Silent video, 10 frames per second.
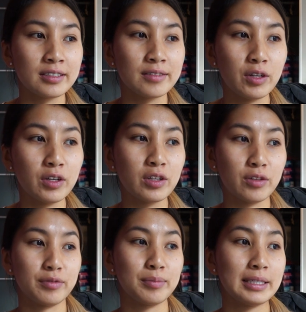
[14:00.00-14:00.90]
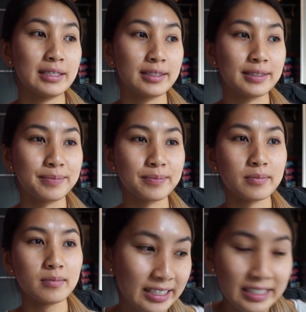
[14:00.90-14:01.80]
I've learned a lot from this.
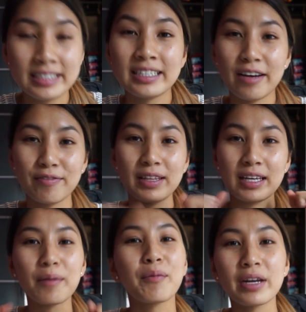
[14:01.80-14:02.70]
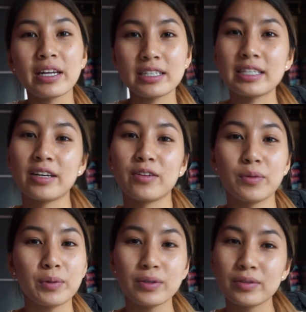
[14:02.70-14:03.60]
I feel like I'm ready to take on
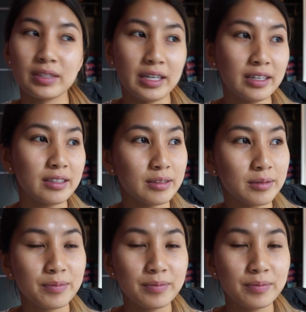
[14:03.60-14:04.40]
the world now.